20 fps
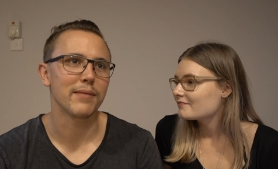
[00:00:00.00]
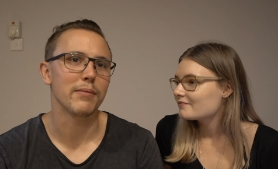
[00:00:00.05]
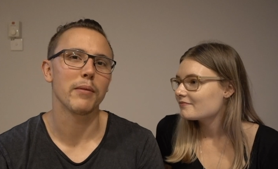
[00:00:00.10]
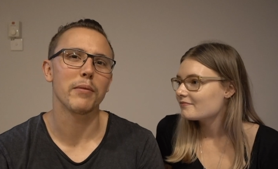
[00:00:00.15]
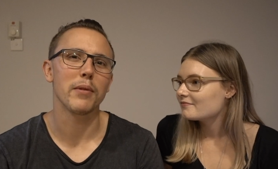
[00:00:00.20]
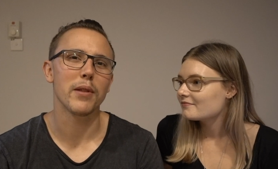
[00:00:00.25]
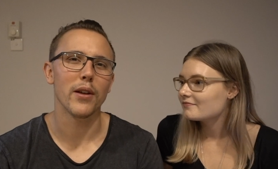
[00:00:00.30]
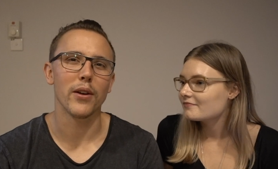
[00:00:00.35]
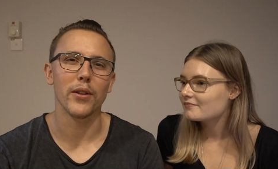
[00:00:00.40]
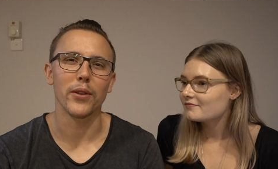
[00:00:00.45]

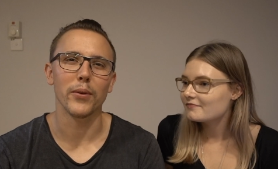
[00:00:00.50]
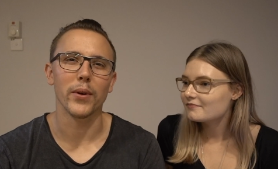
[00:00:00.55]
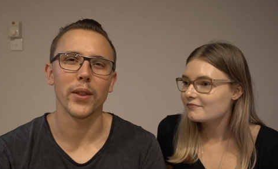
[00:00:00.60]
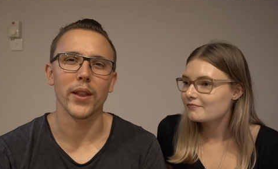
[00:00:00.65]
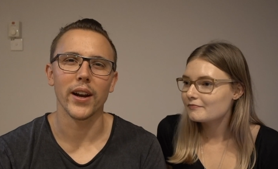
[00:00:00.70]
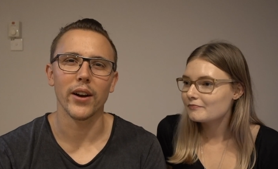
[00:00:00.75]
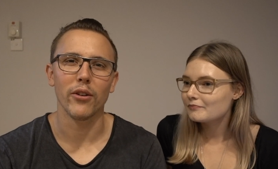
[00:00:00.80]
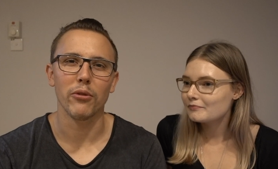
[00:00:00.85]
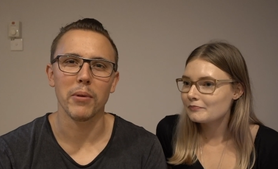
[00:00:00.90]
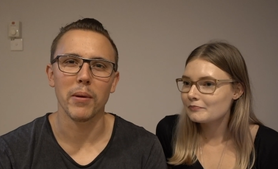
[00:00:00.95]
Speaker 1: probably the only one that
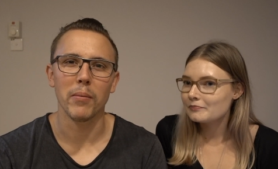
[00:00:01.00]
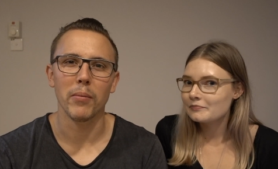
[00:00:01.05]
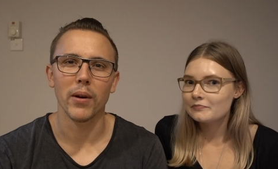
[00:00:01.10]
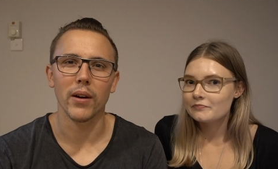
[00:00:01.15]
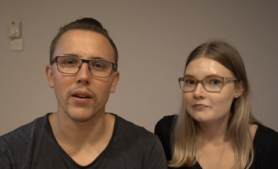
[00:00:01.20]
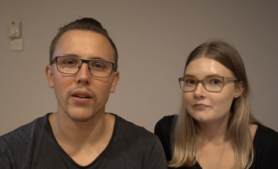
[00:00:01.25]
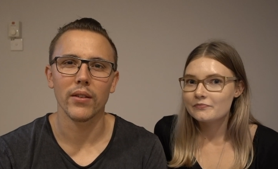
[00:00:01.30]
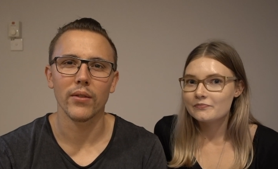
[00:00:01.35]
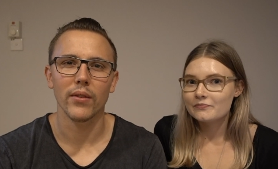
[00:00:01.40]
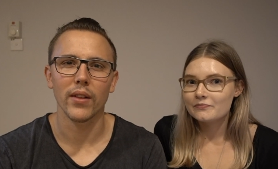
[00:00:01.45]
I remember
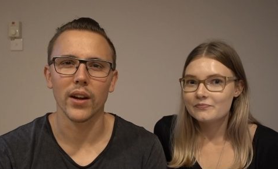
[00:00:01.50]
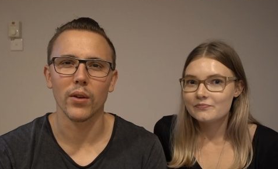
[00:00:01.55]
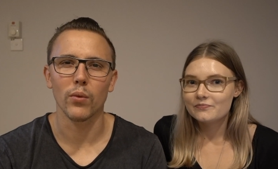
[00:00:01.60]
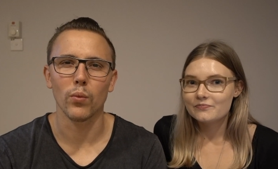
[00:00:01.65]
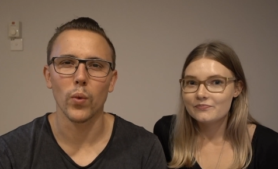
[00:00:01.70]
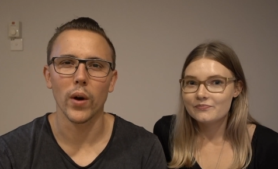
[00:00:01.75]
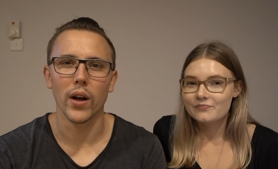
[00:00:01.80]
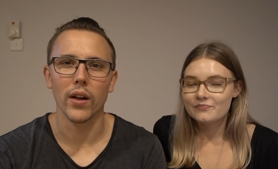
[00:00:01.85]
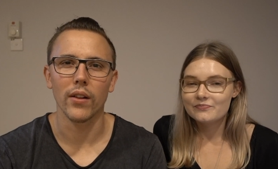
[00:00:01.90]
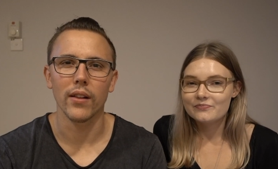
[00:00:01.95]
like
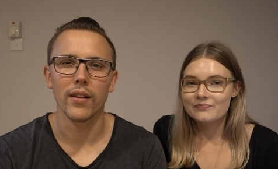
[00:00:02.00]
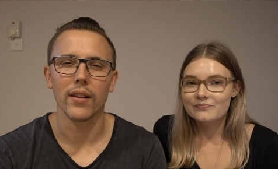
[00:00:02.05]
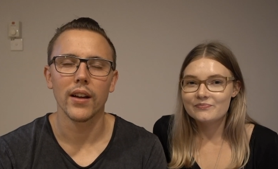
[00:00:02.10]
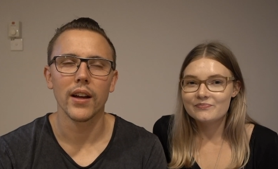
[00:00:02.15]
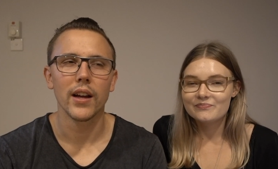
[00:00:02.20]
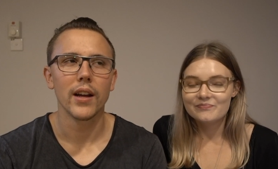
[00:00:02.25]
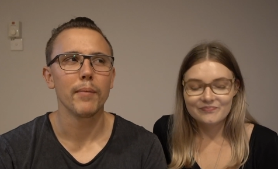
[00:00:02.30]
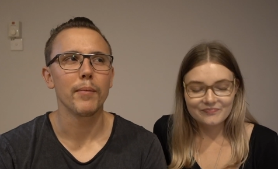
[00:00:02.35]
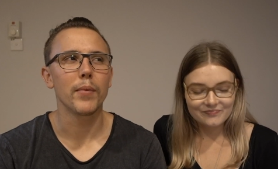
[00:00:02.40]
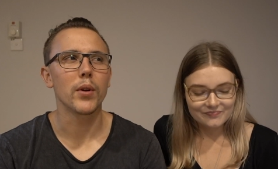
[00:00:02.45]
well,
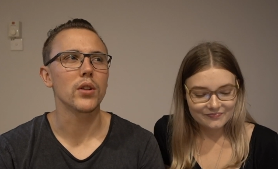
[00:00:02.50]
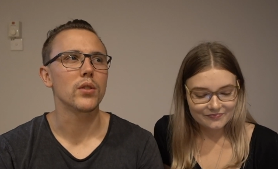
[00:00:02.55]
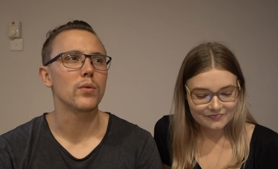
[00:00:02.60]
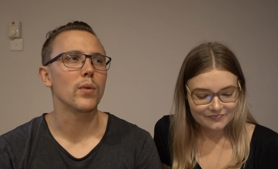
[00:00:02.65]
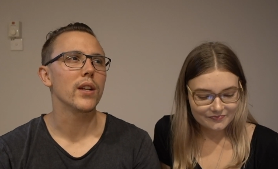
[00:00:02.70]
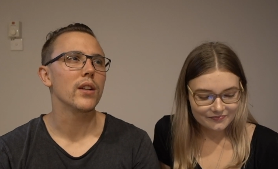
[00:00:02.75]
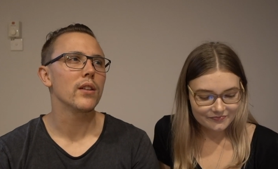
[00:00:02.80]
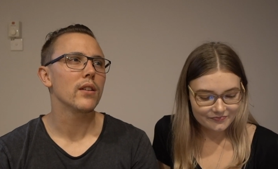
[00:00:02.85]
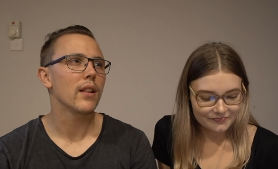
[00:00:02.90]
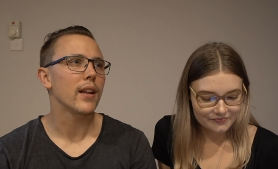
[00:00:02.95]
because
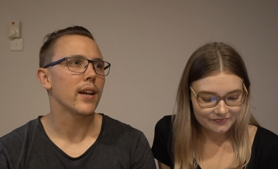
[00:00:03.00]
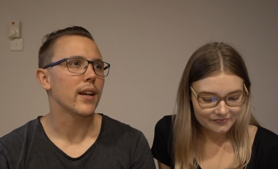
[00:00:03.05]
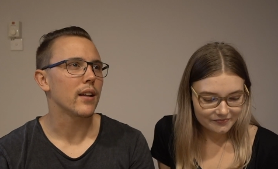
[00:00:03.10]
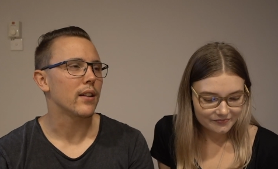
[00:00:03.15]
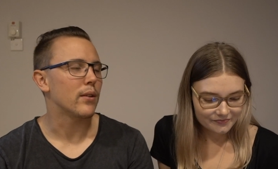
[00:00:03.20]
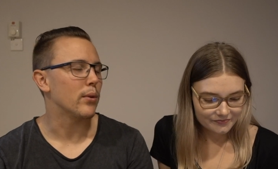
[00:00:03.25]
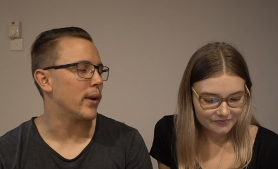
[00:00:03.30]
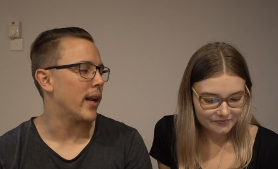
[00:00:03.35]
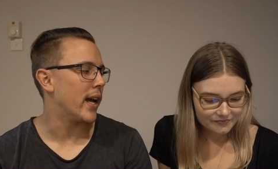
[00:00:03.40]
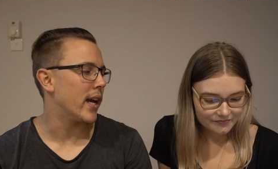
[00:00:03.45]
when you like get
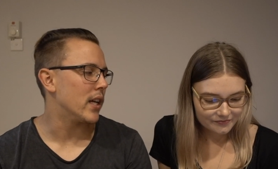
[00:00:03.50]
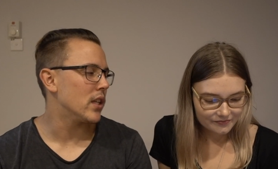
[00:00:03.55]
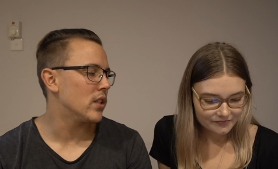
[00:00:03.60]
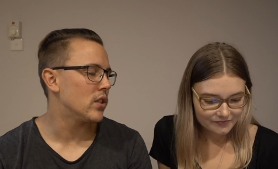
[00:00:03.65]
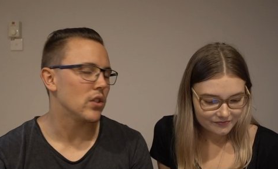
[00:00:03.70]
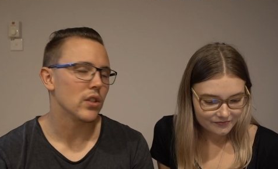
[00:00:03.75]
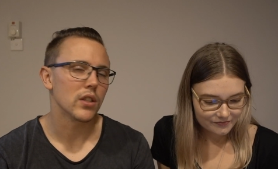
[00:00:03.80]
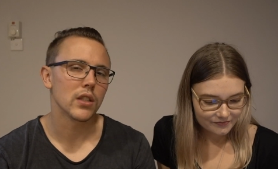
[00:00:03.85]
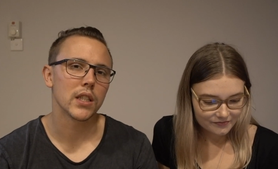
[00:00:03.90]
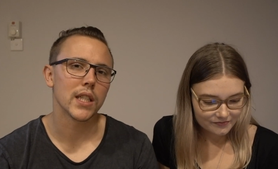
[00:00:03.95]
to an age,
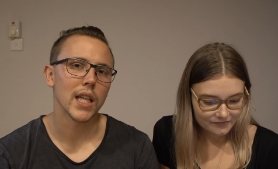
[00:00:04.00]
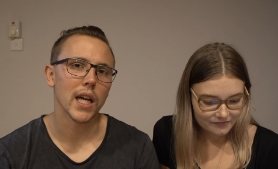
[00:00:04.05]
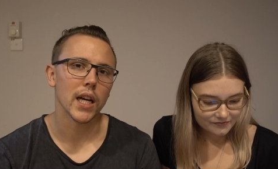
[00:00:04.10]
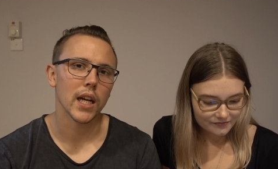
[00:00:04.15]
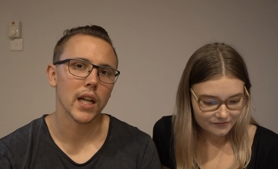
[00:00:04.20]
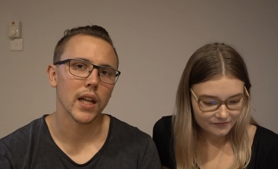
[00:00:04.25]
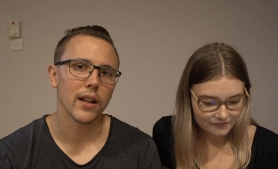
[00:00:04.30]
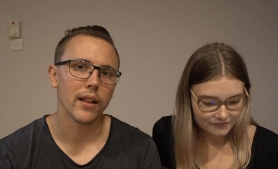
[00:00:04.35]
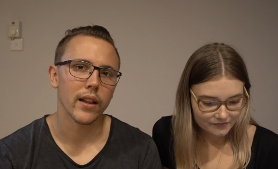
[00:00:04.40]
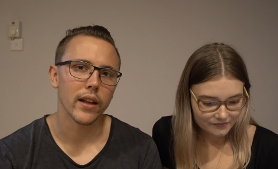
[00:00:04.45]
you just start
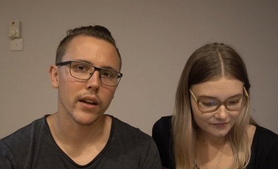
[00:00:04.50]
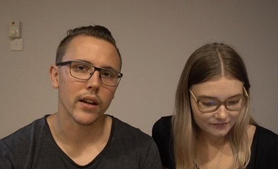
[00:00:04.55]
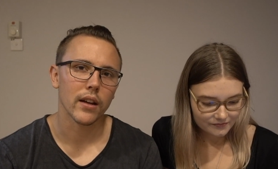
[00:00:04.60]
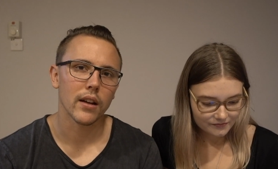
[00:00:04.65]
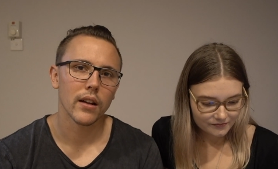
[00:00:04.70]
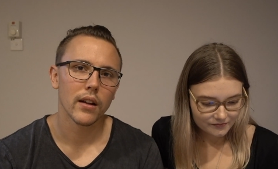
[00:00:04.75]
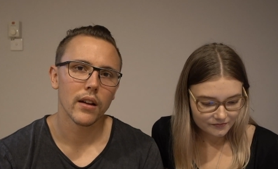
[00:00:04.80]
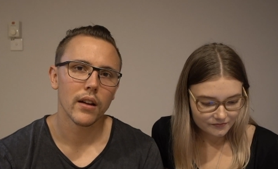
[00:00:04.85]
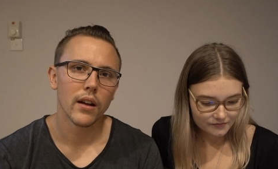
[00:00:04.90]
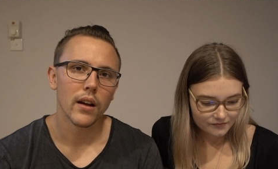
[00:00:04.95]
getting like
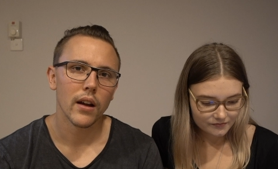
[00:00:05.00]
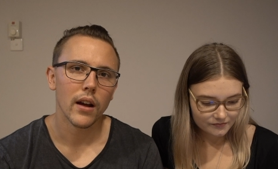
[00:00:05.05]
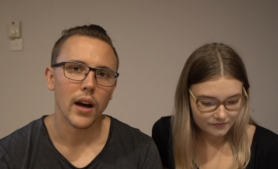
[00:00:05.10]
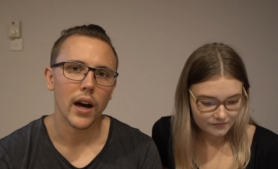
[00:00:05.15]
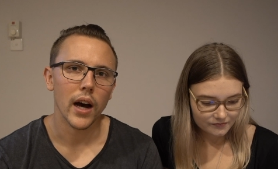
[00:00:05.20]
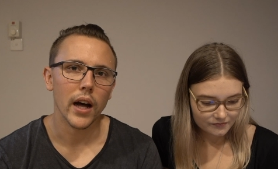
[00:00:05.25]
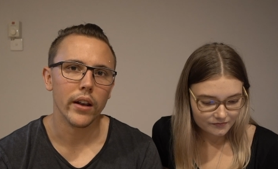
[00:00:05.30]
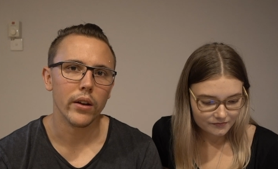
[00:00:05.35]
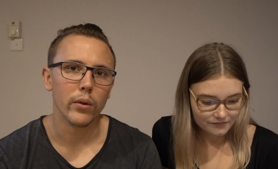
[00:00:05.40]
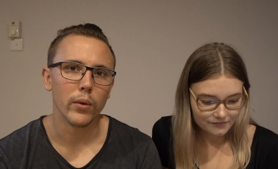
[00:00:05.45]

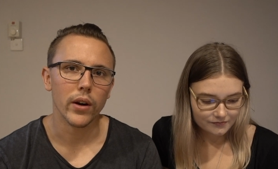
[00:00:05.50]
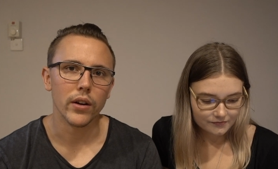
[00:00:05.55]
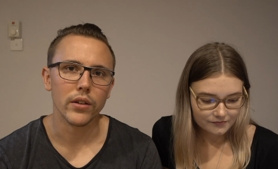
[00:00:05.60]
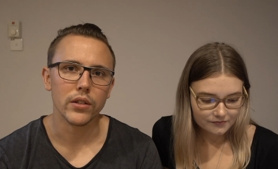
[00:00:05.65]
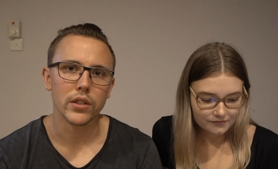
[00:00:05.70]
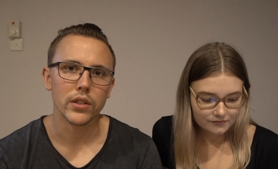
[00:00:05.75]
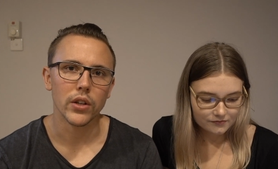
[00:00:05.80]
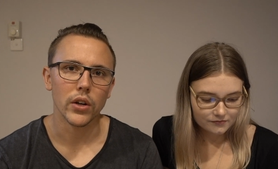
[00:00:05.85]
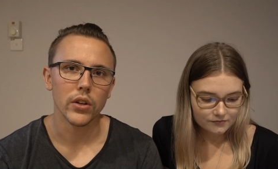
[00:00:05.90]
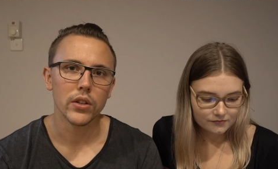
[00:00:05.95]
underwear and
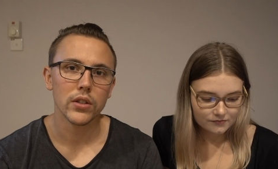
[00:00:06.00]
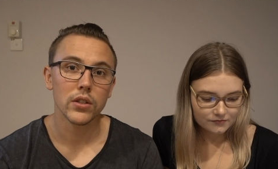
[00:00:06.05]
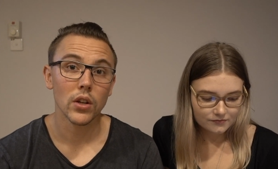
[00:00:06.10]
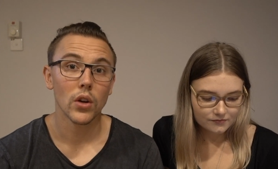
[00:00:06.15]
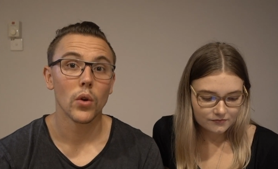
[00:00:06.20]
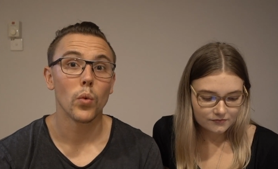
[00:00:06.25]
socks,